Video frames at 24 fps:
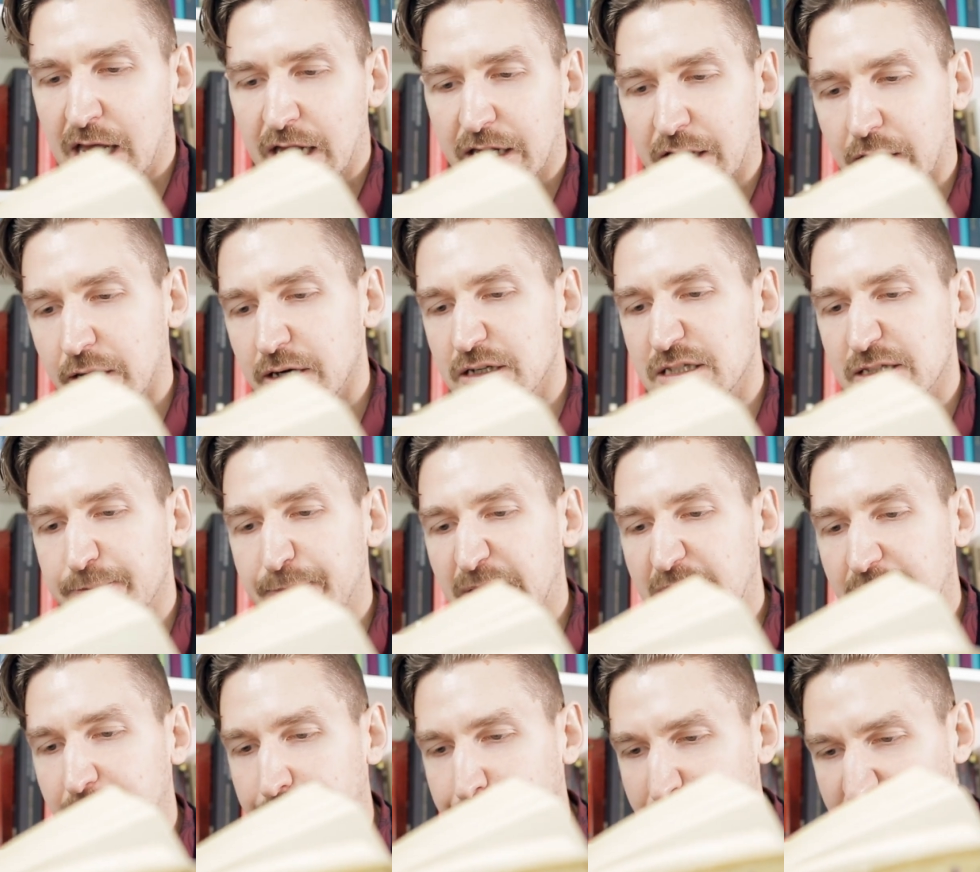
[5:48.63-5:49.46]
Cursed
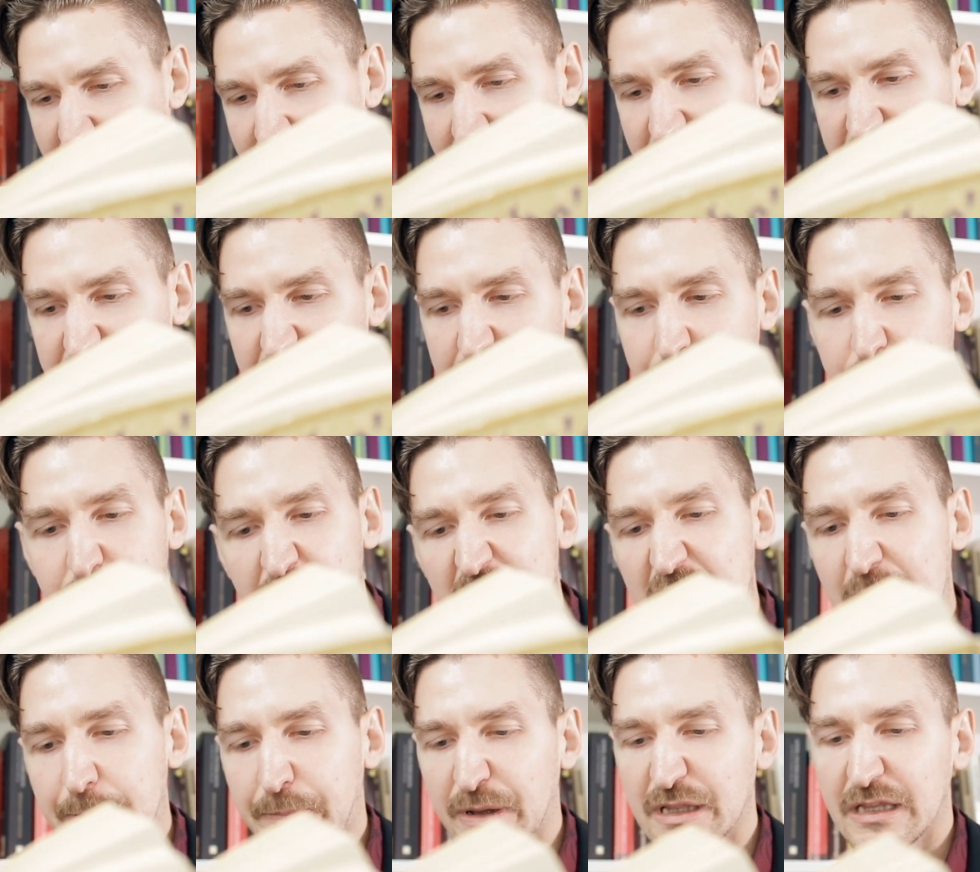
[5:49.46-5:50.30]
be the pleasing
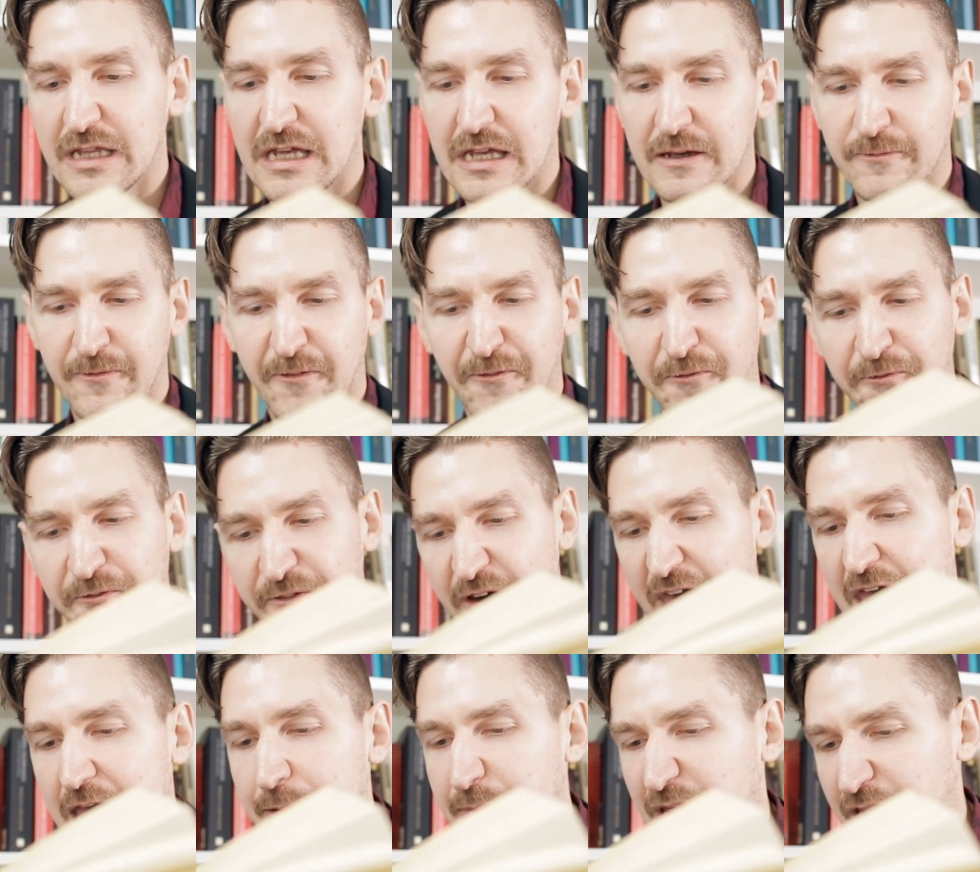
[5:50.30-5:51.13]
make-believe of
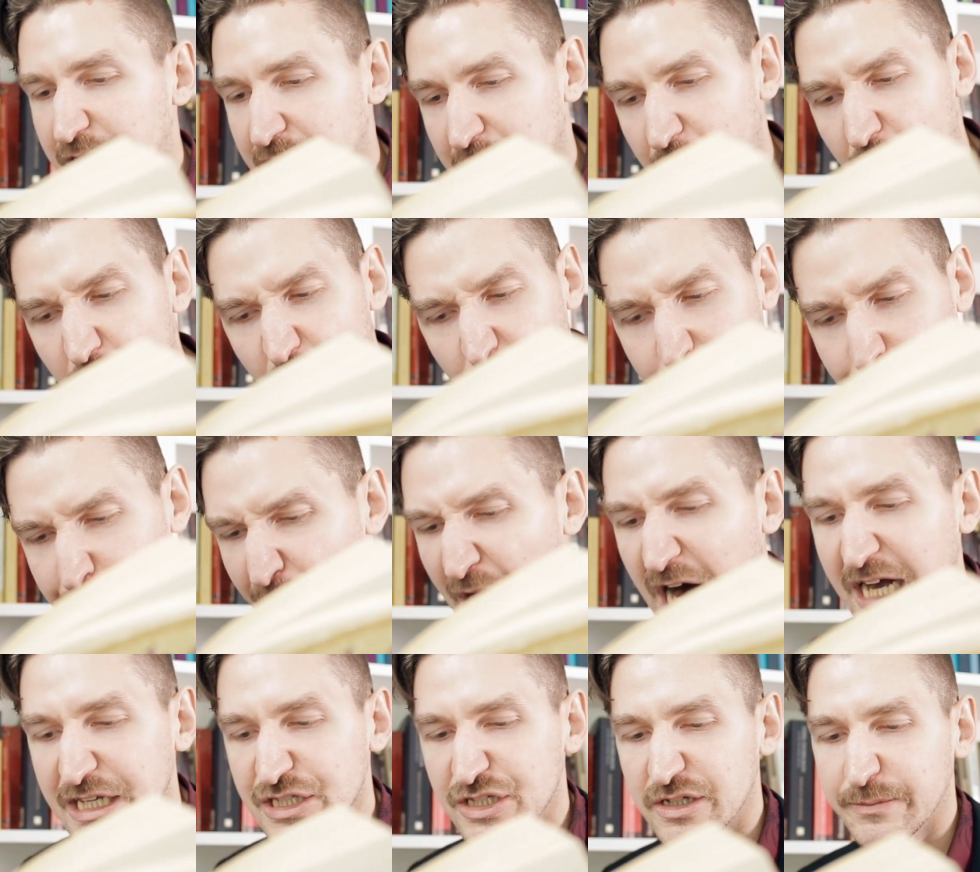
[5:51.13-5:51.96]
fame and long
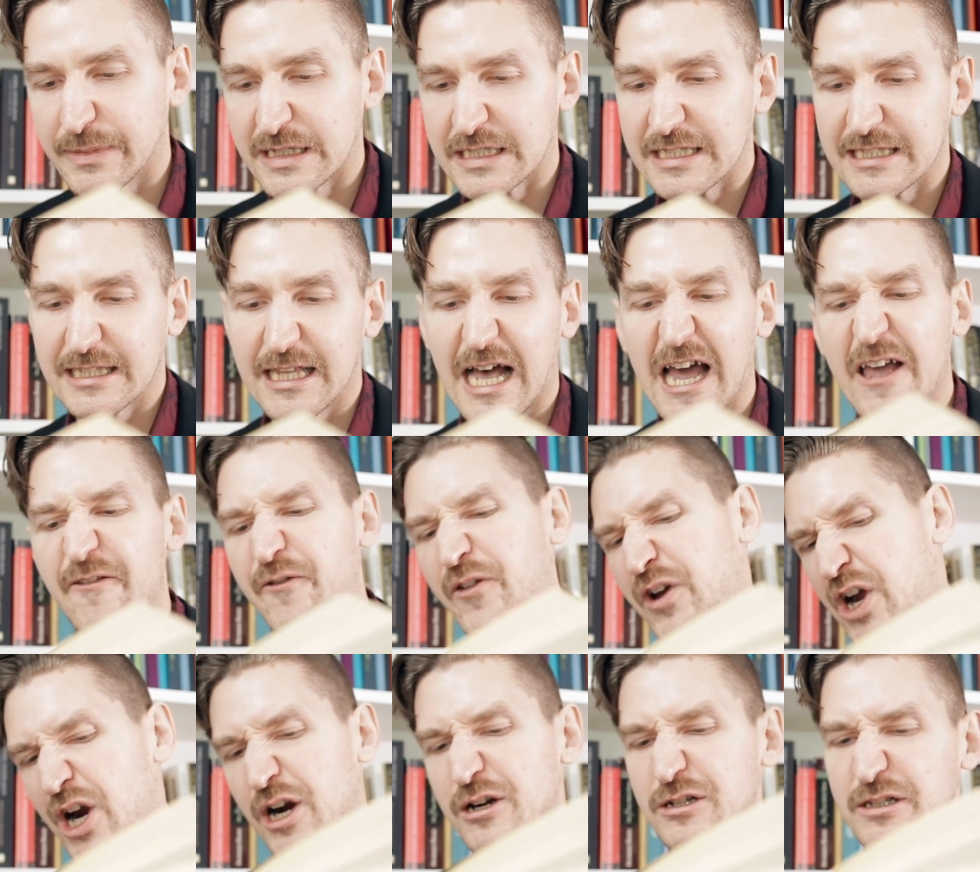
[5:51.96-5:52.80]
posthumous
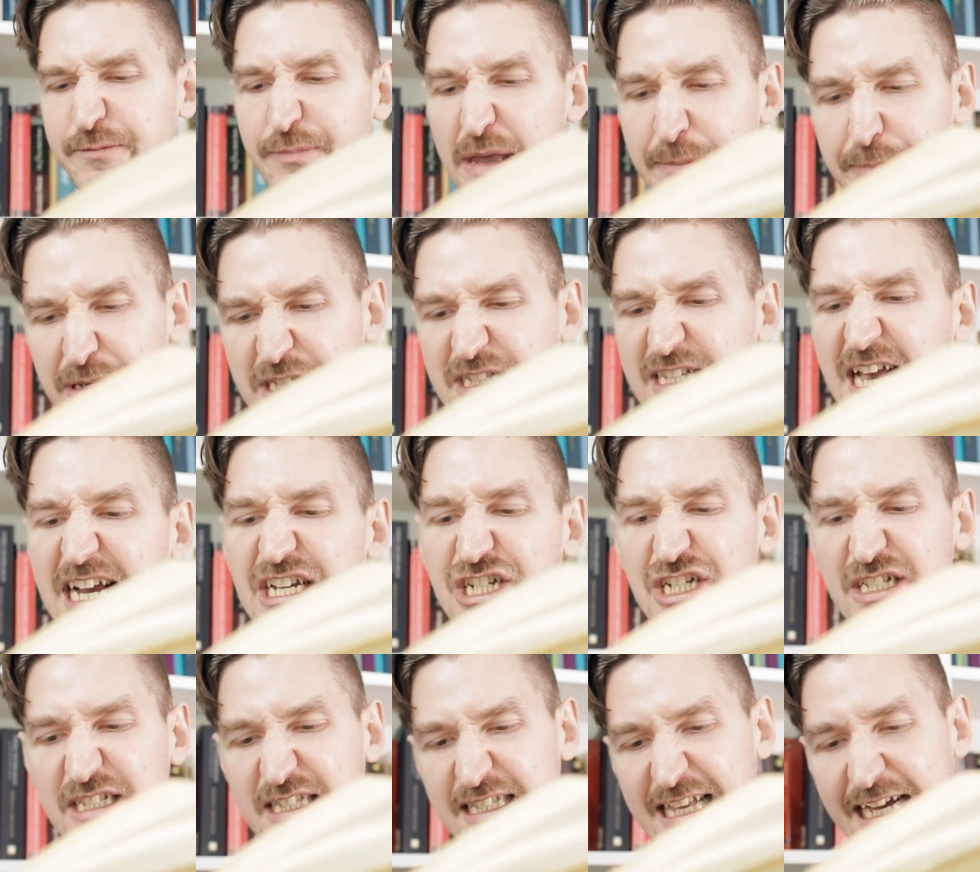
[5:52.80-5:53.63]
life. Cursed be
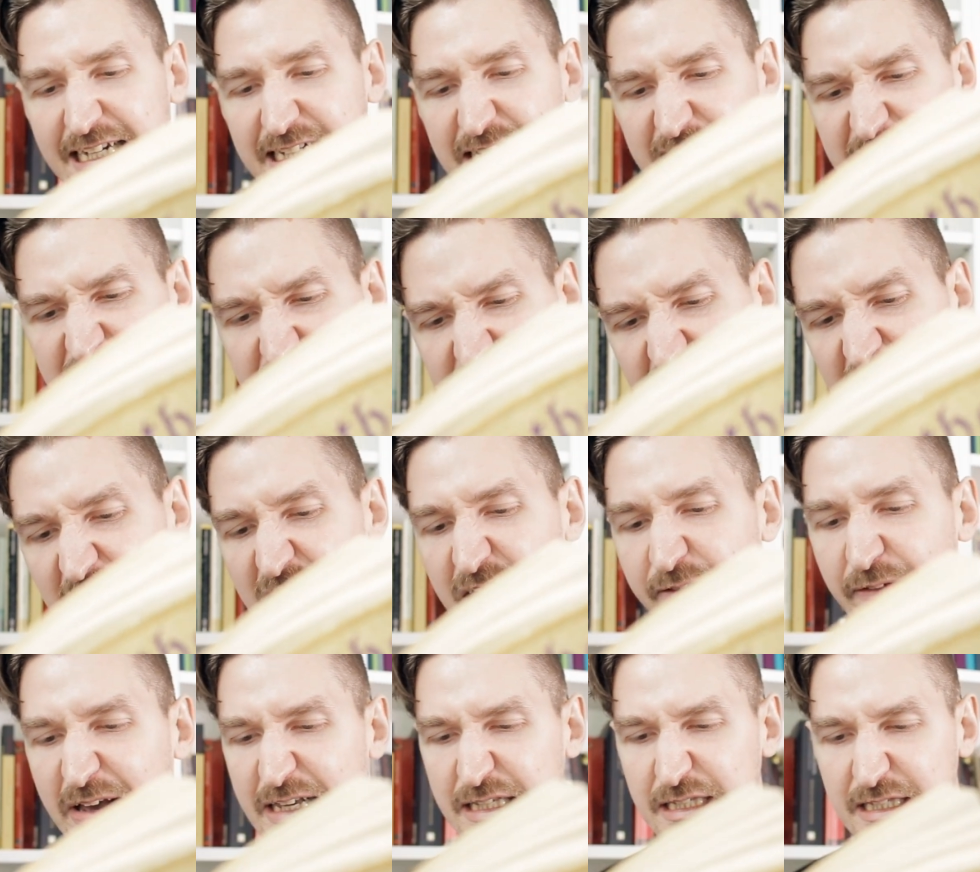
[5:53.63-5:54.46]
possessions that
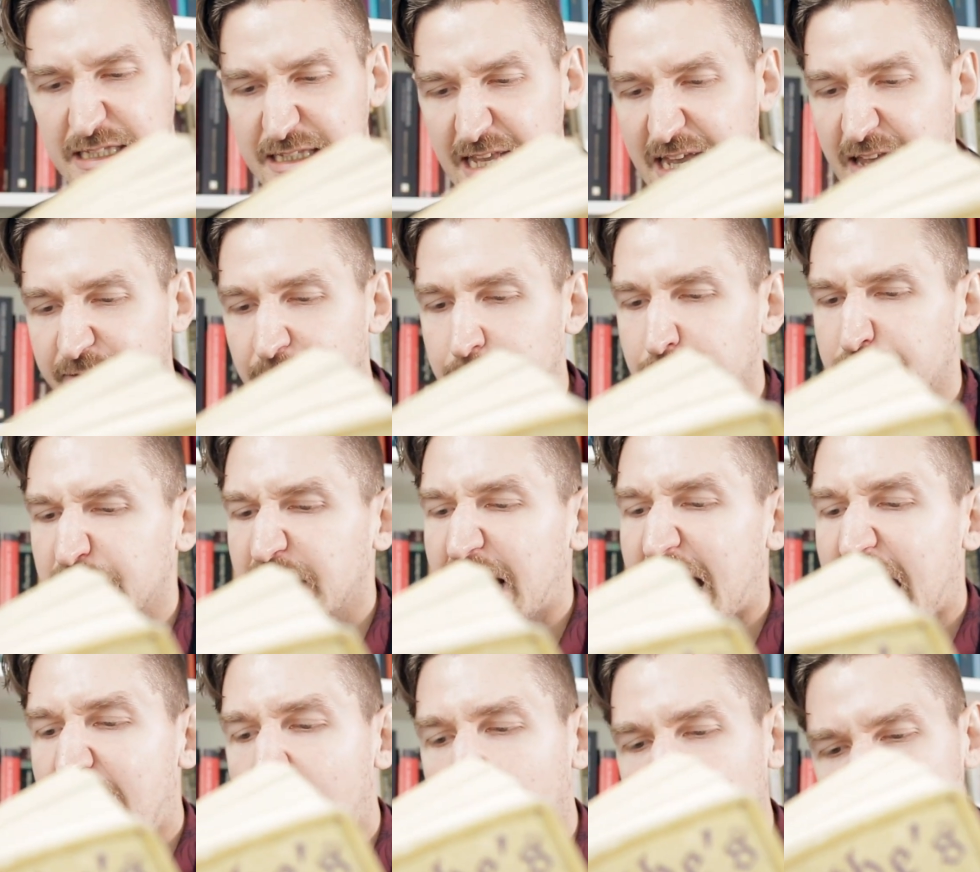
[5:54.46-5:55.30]
deceive as slave and
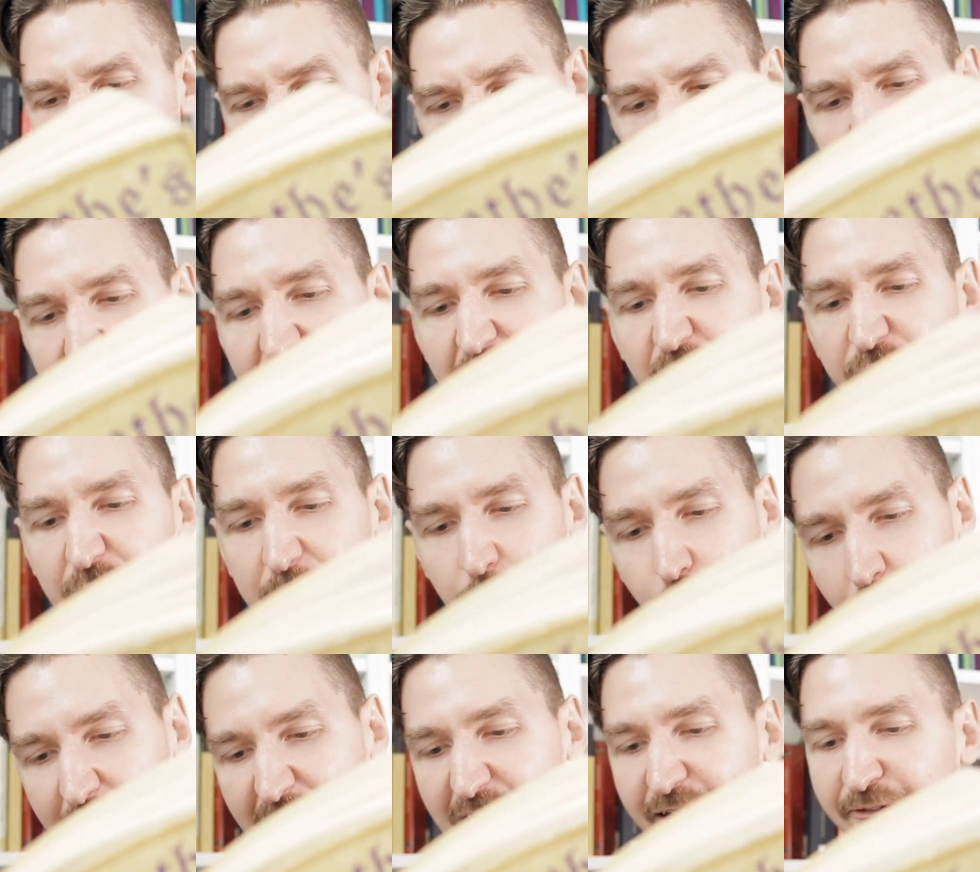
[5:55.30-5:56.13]
plow and child
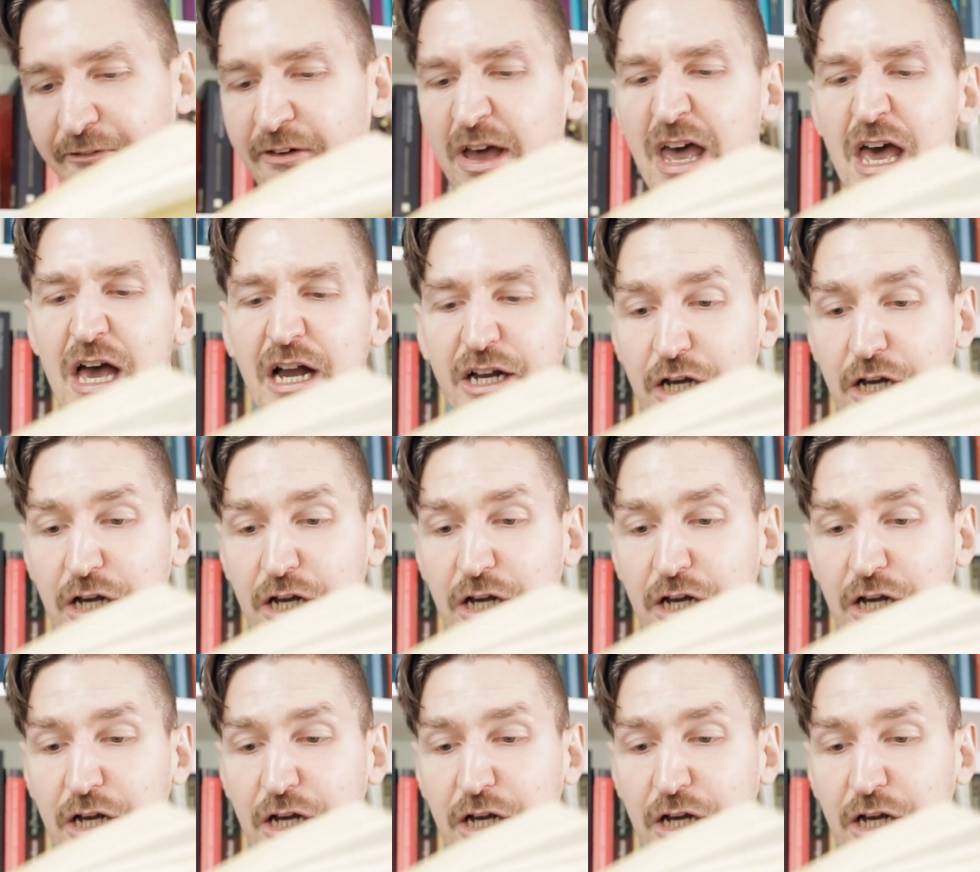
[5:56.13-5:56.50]
and wife.